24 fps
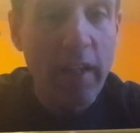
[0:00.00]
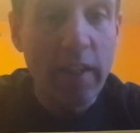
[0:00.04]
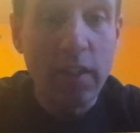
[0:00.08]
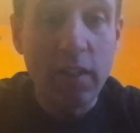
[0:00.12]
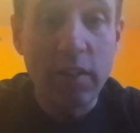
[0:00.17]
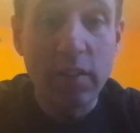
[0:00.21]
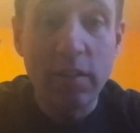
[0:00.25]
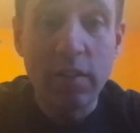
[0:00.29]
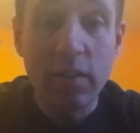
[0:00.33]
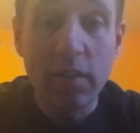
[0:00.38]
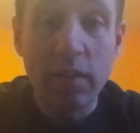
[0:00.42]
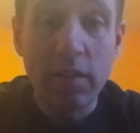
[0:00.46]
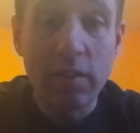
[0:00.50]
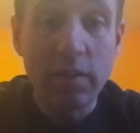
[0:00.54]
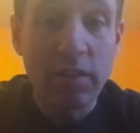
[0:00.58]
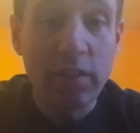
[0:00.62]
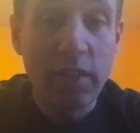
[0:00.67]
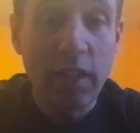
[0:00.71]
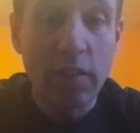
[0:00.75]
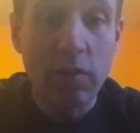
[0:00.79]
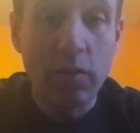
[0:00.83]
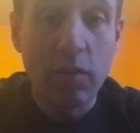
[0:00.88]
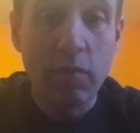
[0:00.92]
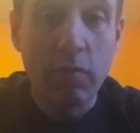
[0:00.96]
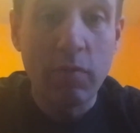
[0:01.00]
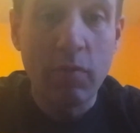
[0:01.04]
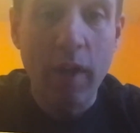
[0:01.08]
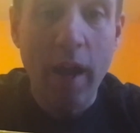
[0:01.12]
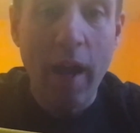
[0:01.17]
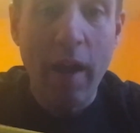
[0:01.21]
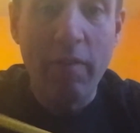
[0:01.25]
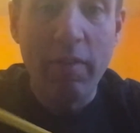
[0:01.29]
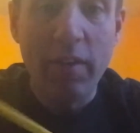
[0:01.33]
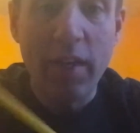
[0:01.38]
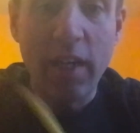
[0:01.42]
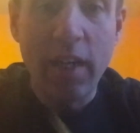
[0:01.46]
the center of
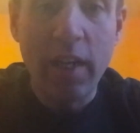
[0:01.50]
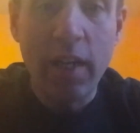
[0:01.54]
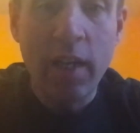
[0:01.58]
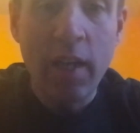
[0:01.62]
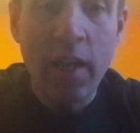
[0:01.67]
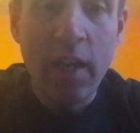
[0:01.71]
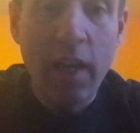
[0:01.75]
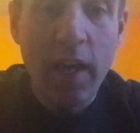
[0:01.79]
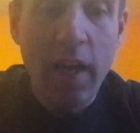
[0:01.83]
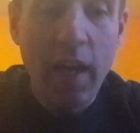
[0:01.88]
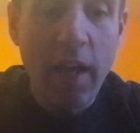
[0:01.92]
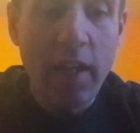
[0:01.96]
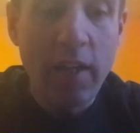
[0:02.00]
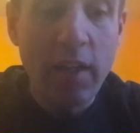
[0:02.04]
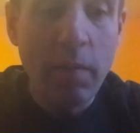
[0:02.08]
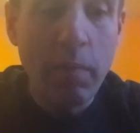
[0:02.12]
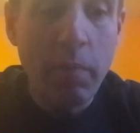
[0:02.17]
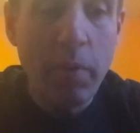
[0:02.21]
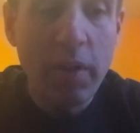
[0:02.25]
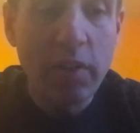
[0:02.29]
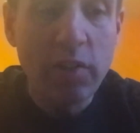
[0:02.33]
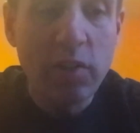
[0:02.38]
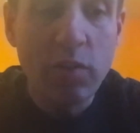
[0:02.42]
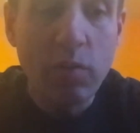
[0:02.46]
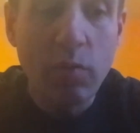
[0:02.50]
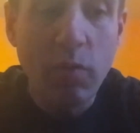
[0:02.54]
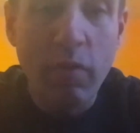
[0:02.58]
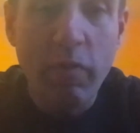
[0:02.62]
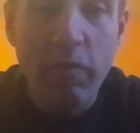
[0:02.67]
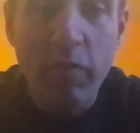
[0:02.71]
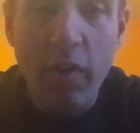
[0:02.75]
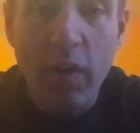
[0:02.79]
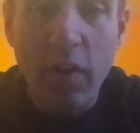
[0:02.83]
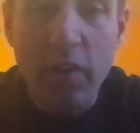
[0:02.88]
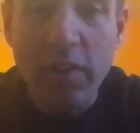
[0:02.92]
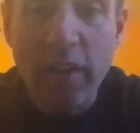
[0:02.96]
gravity and the pencil will
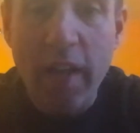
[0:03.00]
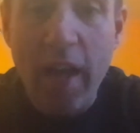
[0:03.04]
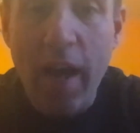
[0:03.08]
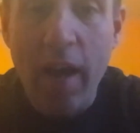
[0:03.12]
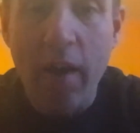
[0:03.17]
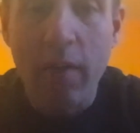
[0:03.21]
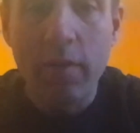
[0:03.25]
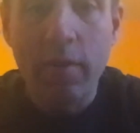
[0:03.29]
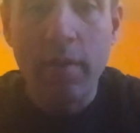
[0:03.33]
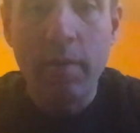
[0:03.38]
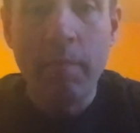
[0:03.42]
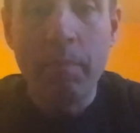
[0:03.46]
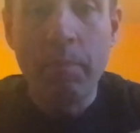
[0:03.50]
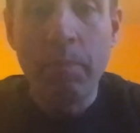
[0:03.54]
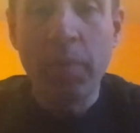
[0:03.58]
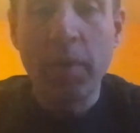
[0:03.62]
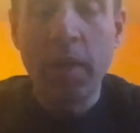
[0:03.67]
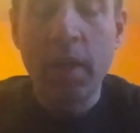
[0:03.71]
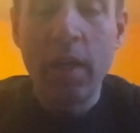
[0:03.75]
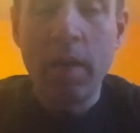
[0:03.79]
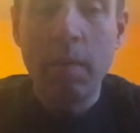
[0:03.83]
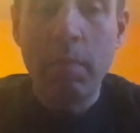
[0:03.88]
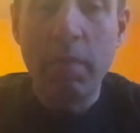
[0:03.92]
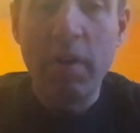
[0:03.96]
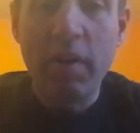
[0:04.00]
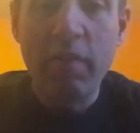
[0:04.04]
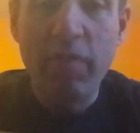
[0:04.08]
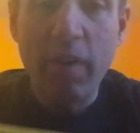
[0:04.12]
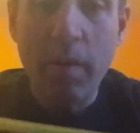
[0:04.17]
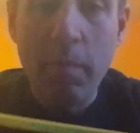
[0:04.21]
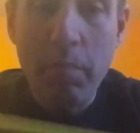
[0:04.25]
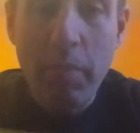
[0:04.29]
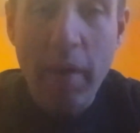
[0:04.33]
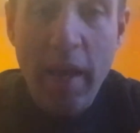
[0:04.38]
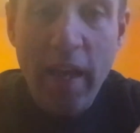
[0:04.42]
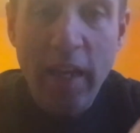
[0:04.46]
fall down. But if
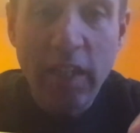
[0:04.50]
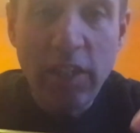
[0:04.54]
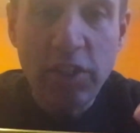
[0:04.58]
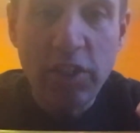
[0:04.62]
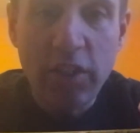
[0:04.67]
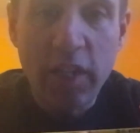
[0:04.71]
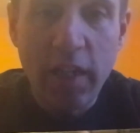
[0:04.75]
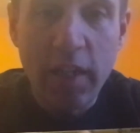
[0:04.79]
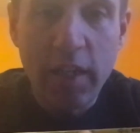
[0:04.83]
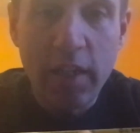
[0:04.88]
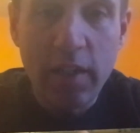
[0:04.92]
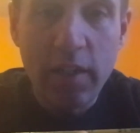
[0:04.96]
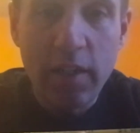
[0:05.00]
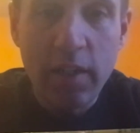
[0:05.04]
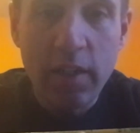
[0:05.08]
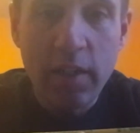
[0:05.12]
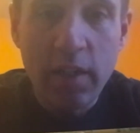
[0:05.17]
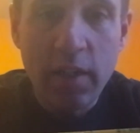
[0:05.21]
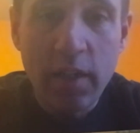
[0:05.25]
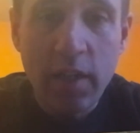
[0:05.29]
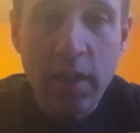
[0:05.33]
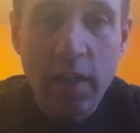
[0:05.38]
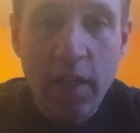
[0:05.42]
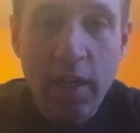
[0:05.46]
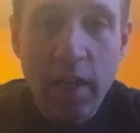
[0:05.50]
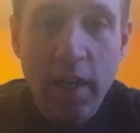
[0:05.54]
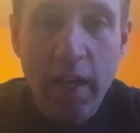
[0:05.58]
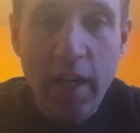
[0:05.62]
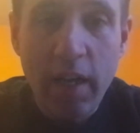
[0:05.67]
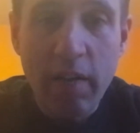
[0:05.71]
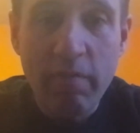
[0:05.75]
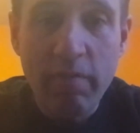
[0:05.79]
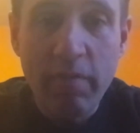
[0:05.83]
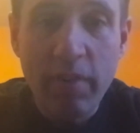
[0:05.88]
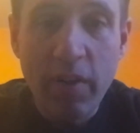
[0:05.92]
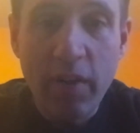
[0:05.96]
I'm patient
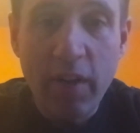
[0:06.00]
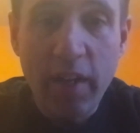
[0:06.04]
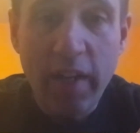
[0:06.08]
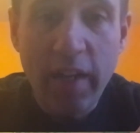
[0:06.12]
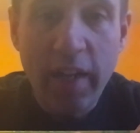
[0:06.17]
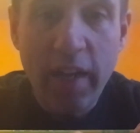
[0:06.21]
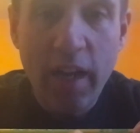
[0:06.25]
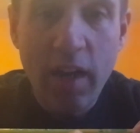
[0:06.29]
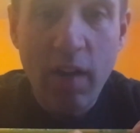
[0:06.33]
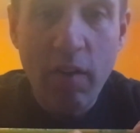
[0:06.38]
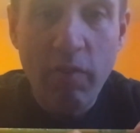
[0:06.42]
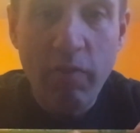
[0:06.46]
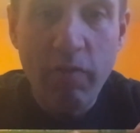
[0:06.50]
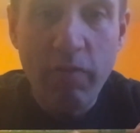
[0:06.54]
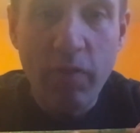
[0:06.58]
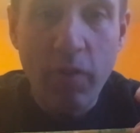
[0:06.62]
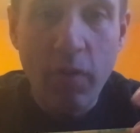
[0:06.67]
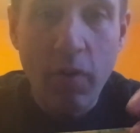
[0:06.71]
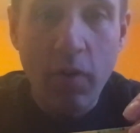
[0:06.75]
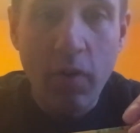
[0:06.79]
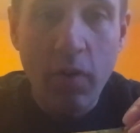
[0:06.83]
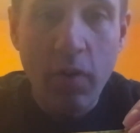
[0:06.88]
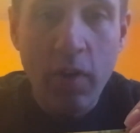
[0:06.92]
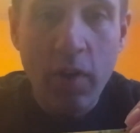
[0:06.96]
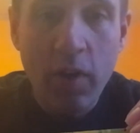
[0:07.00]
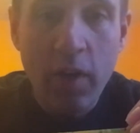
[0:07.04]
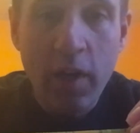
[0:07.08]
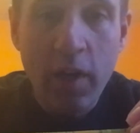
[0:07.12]
and I'm very careful